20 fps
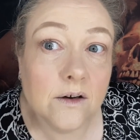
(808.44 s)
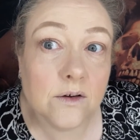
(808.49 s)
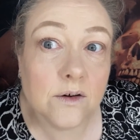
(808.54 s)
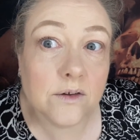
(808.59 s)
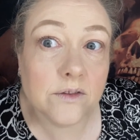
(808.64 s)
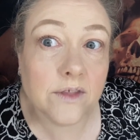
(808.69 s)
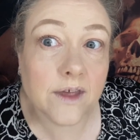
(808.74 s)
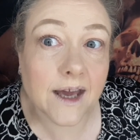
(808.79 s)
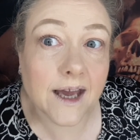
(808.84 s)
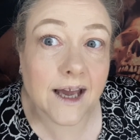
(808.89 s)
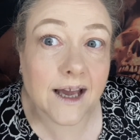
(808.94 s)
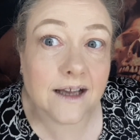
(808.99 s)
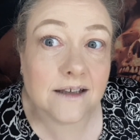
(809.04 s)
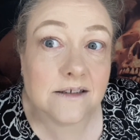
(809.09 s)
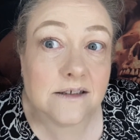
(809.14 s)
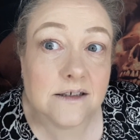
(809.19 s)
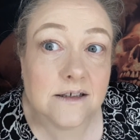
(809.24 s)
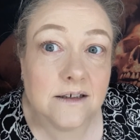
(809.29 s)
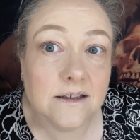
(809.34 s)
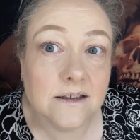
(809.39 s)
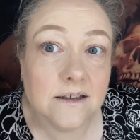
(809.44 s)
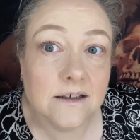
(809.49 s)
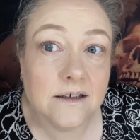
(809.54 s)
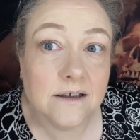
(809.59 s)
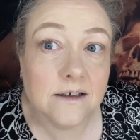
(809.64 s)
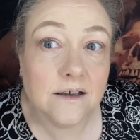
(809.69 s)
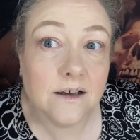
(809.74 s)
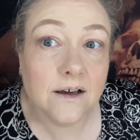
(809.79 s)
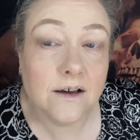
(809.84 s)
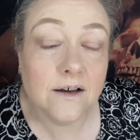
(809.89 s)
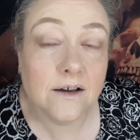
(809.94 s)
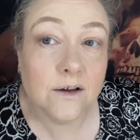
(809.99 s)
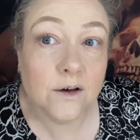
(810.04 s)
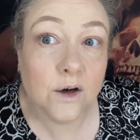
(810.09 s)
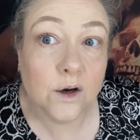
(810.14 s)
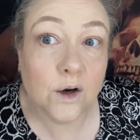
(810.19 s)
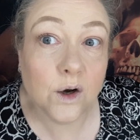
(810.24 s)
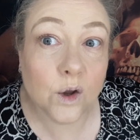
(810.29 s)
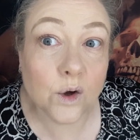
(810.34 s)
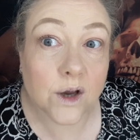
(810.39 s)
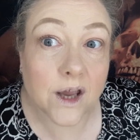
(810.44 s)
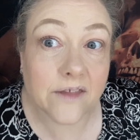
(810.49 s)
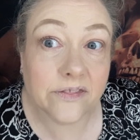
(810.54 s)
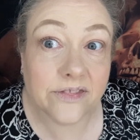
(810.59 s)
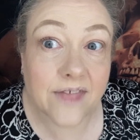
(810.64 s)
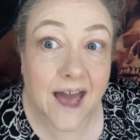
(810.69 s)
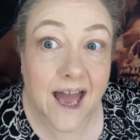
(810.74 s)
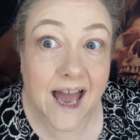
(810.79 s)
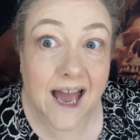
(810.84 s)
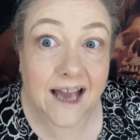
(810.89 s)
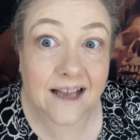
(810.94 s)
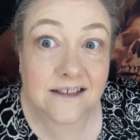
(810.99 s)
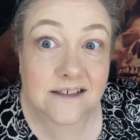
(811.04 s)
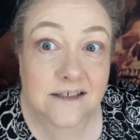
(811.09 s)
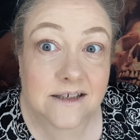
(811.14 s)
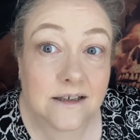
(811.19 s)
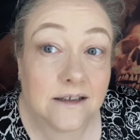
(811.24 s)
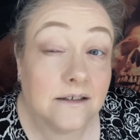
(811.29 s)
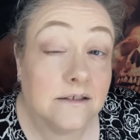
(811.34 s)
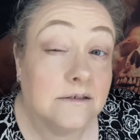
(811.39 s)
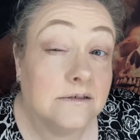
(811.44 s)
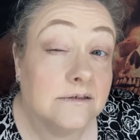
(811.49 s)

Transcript: look at that. Look at that.